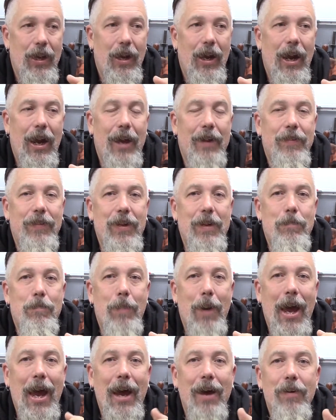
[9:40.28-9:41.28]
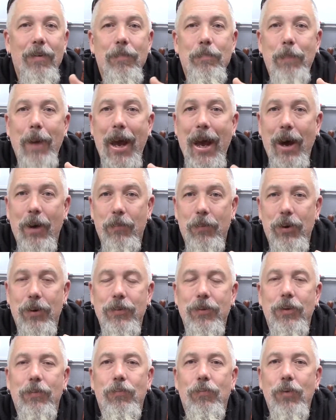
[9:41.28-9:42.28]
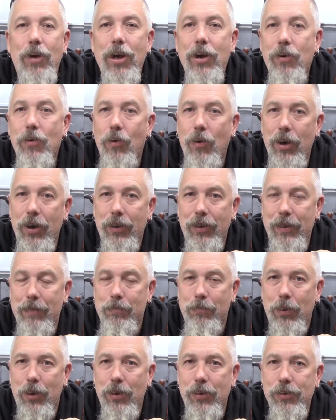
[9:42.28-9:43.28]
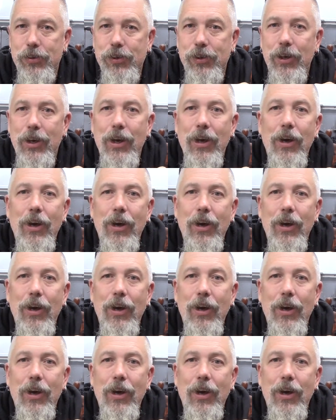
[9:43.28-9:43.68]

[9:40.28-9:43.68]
and the power, the recoil impulse,